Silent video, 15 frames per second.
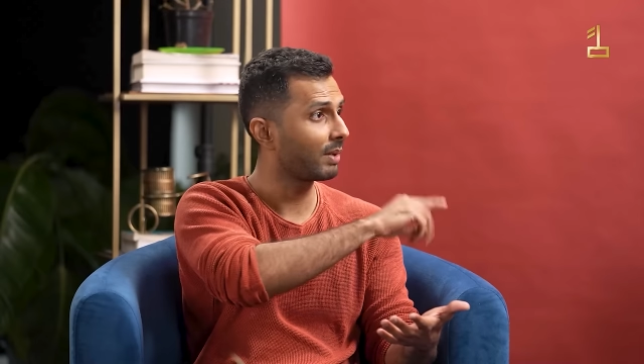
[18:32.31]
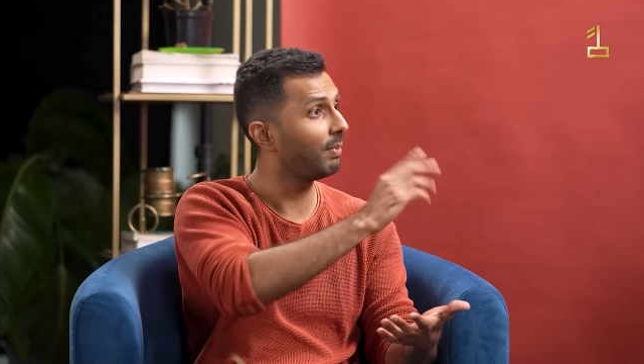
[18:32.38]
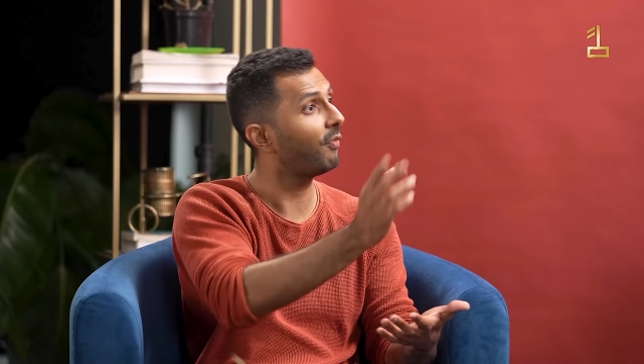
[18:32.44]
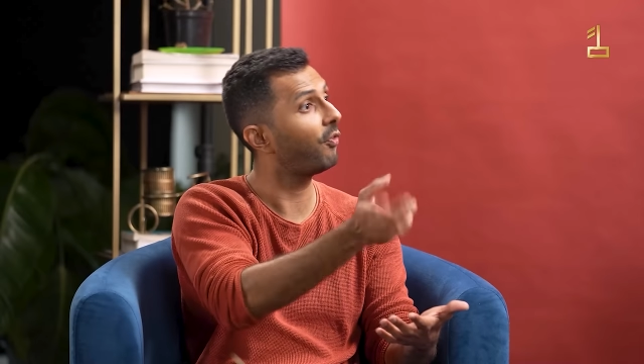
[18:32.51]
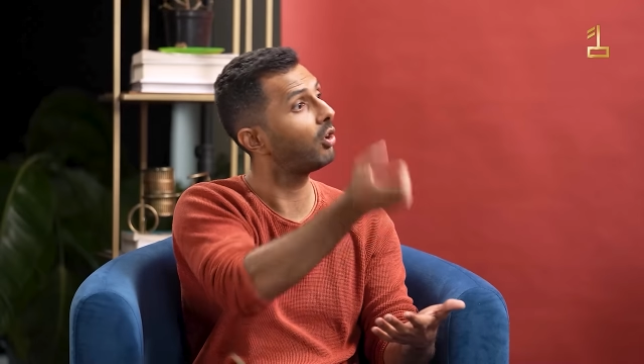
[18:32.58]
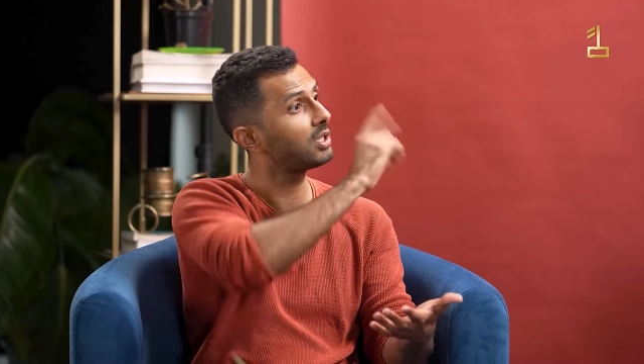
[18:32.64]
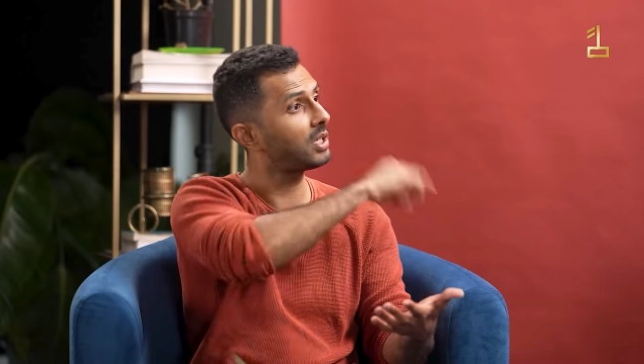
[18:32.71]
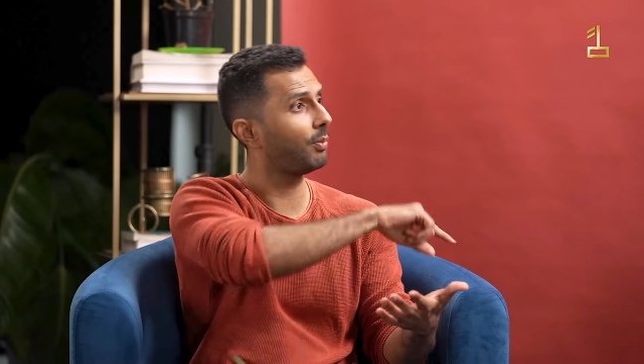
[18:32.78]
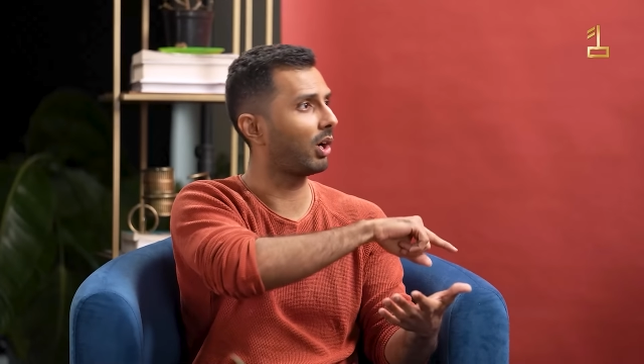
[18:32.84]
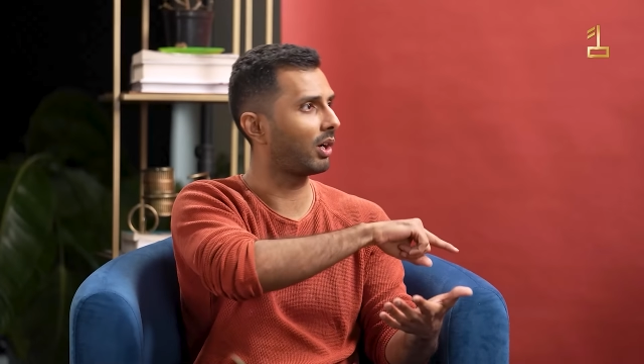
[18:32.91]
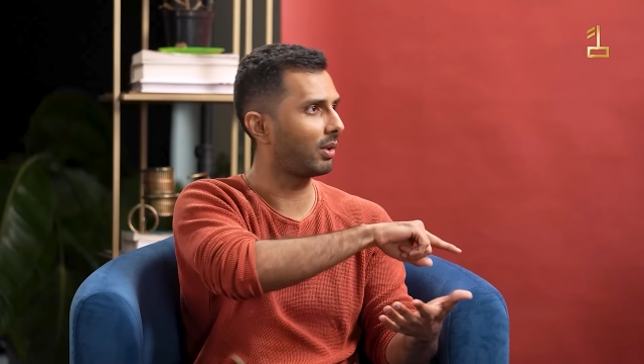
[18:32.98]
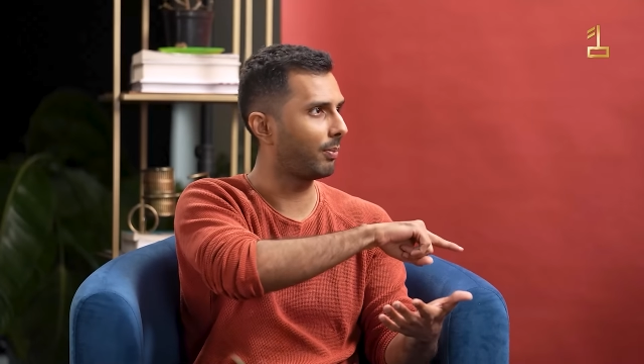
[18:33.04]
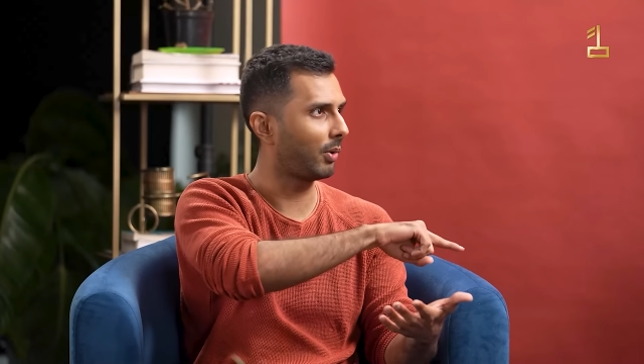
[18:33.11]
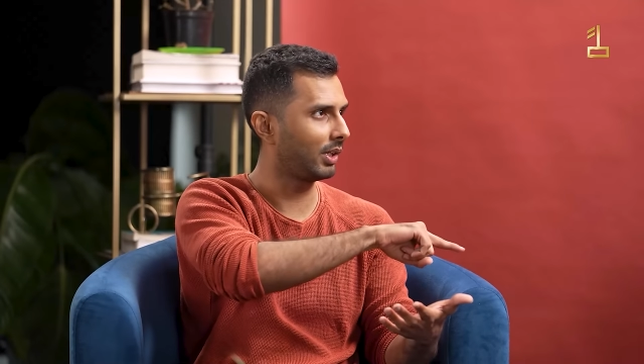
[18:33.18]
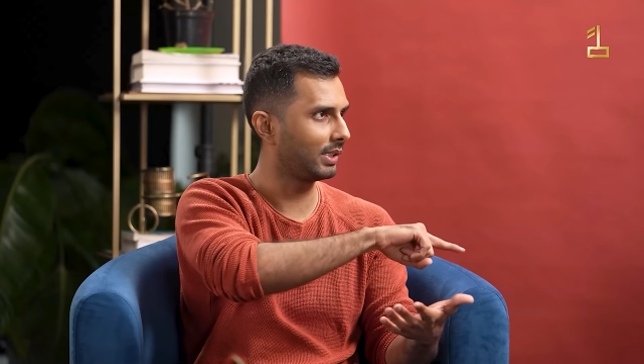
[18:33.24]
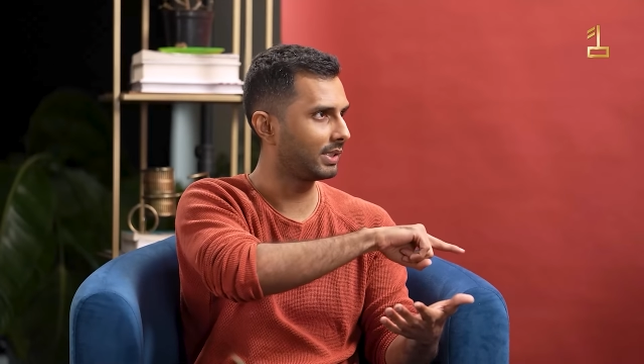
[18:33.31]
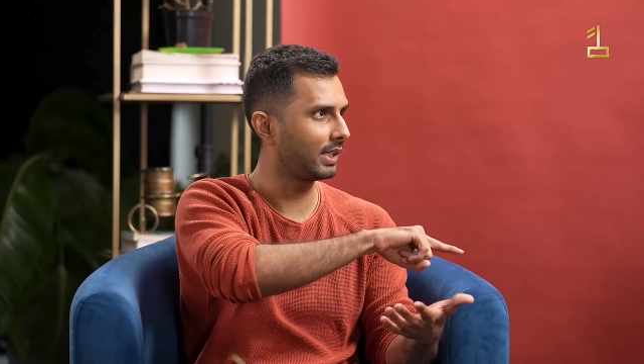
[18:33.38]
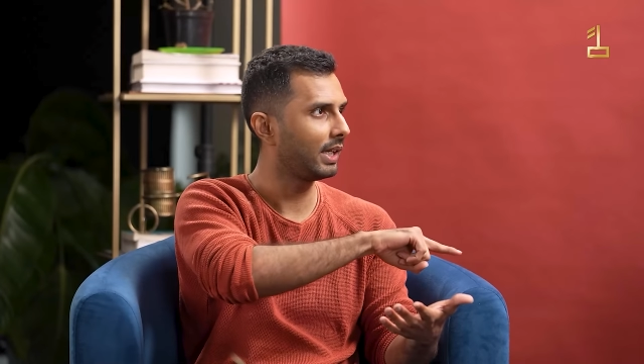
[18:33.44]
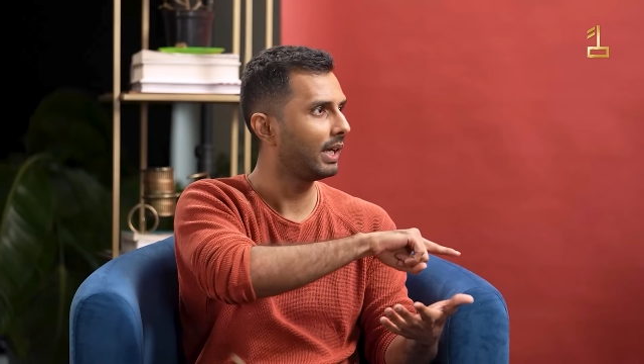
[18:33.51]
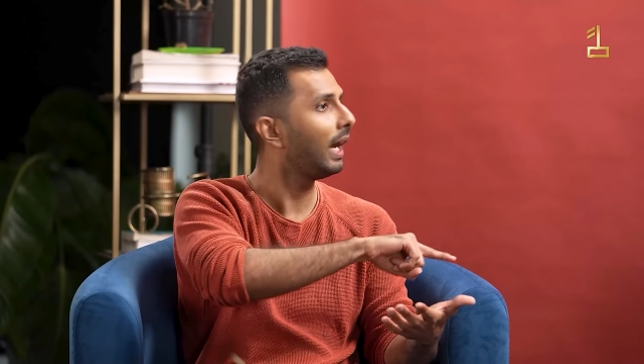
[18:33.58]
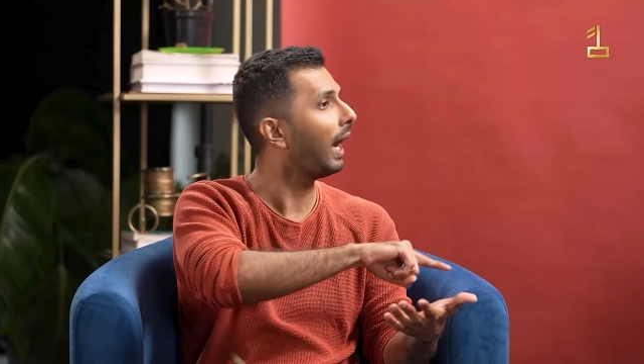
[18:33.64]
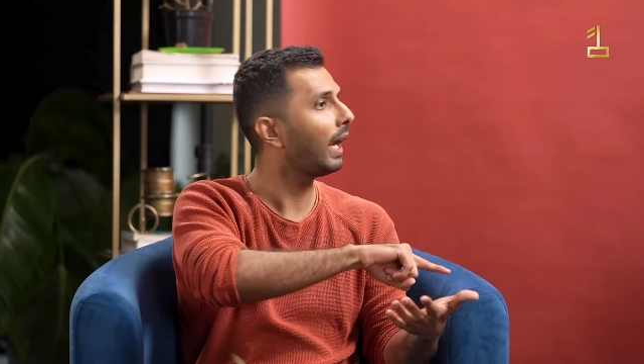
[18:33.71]
before she bought the
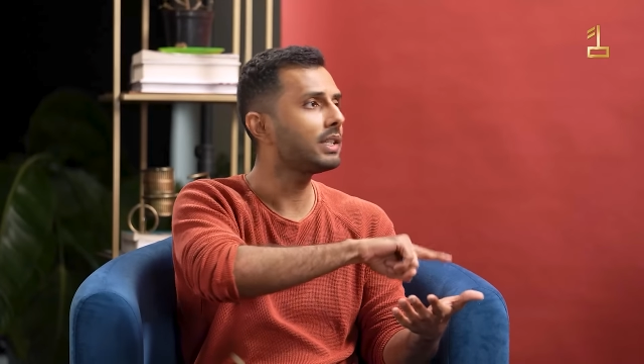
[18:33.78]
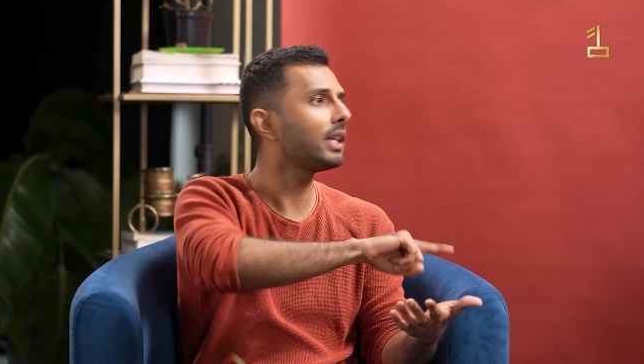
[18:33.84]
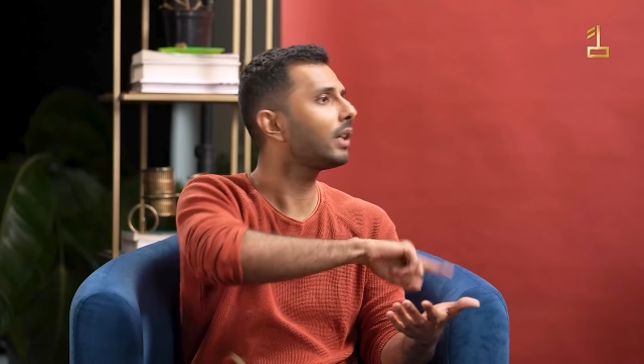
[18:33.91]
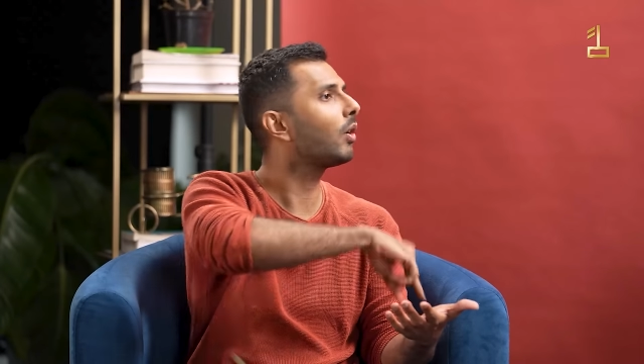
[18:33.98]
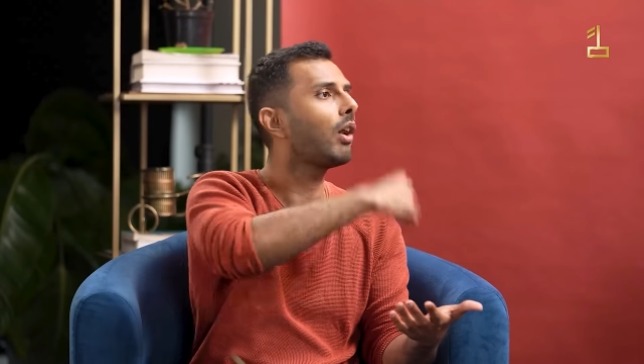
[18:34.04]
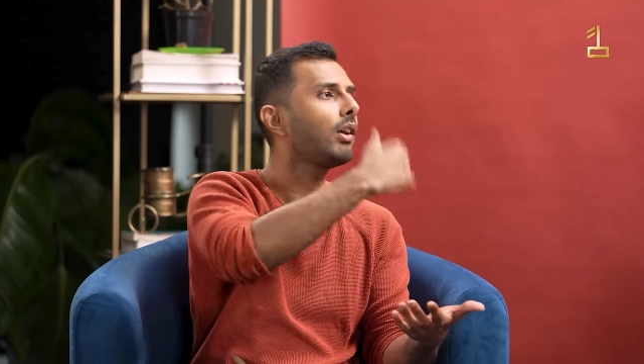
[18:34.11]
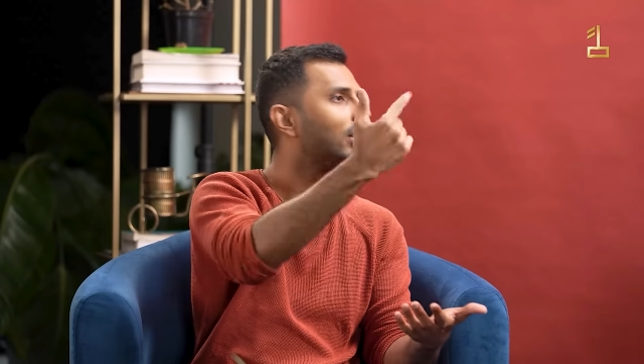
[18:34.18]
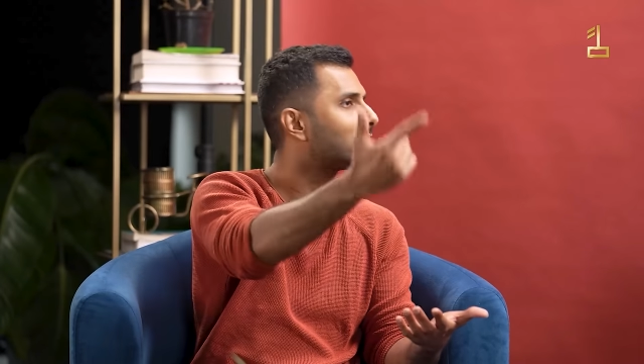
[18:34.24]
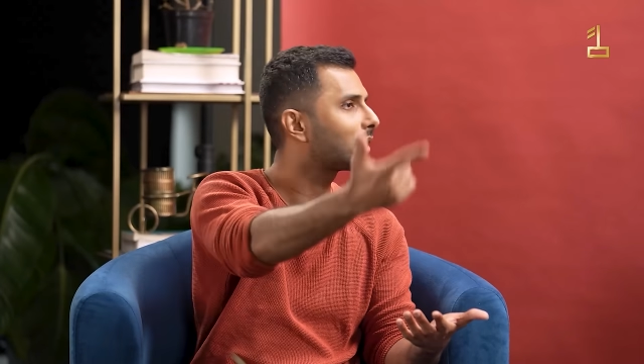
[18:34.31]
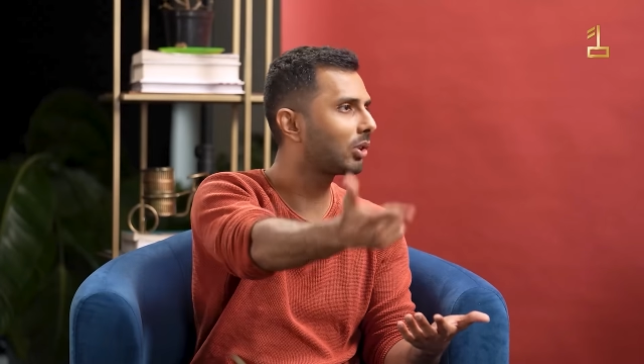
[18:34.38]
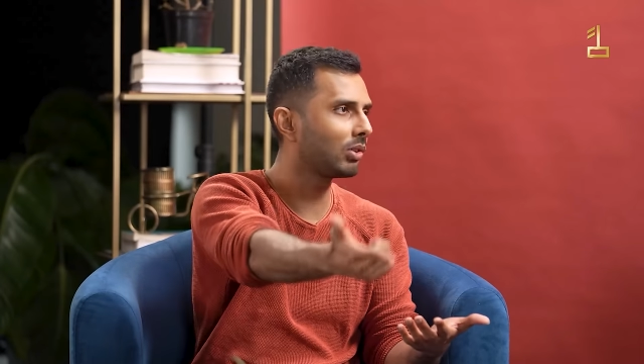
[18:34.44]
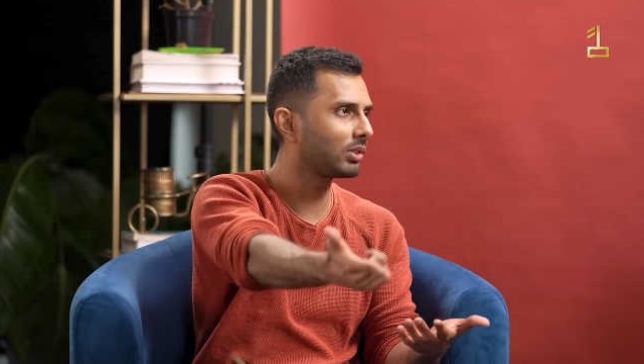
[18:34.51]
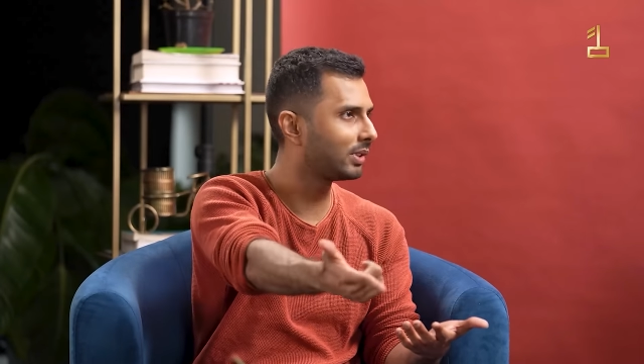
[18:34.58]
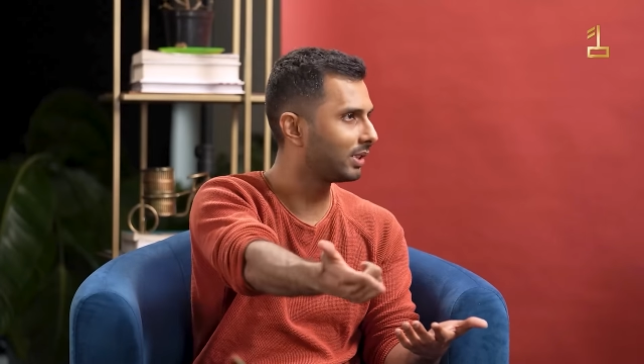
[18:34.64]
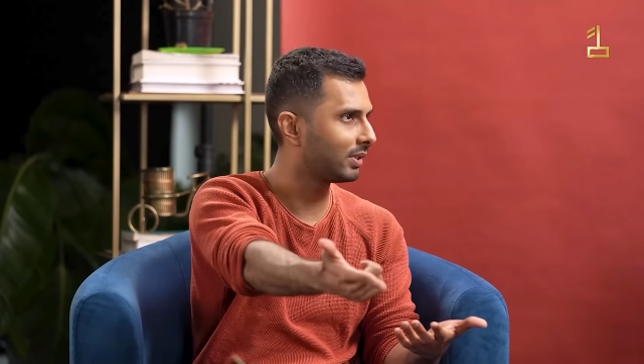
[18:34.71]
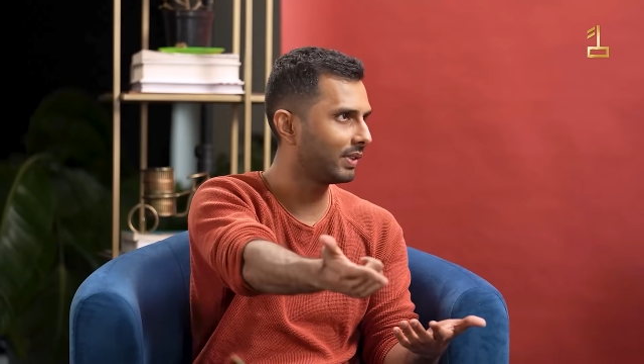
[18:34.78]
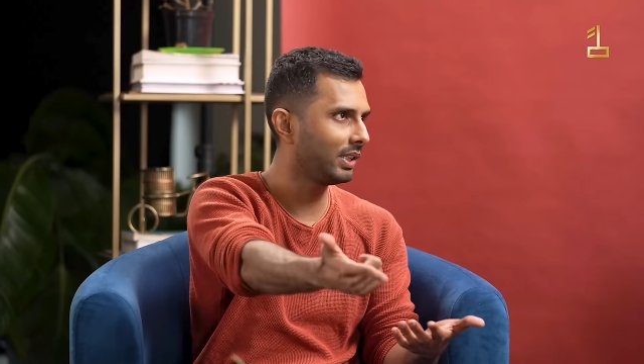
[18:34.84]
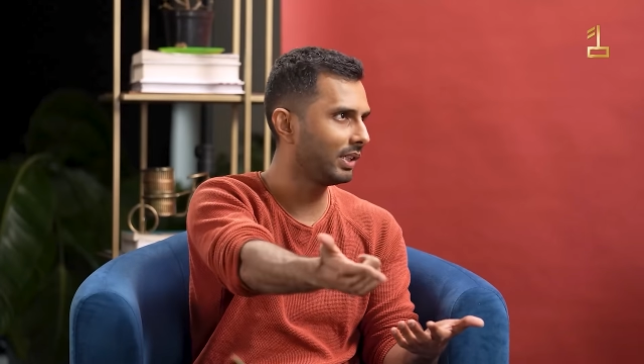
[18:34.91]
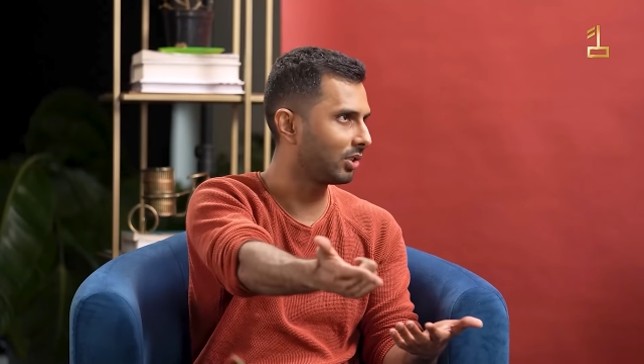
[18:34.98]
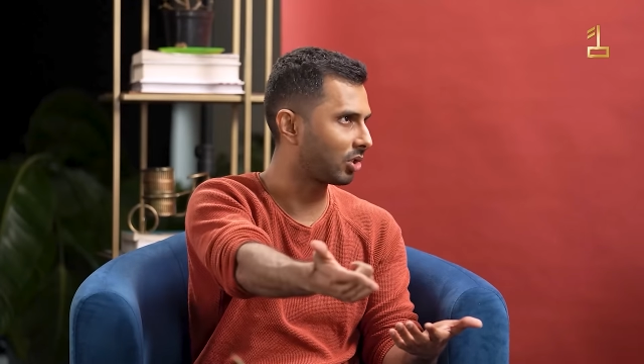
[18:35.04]
policy. And she had not disclosed this with the